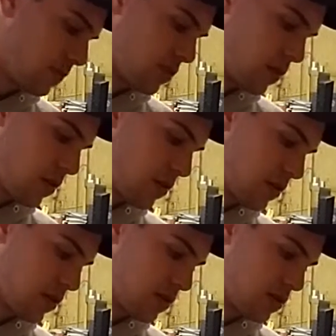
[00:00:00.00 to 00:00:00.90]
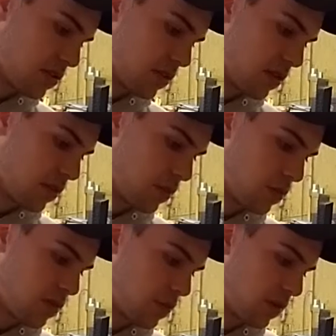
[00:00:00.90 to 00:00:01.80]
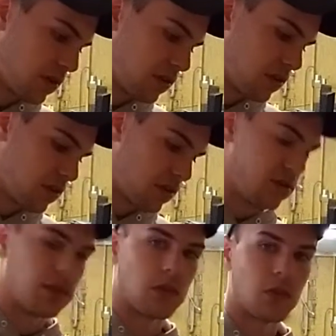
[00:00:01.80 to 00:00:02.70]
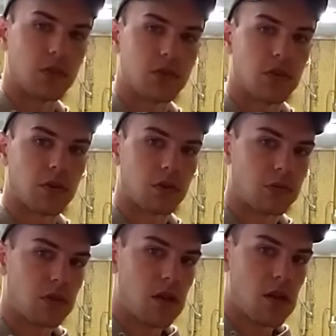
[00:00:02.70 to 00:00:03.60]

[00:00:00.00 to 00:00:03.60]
start it and just kind of work your way in little circles.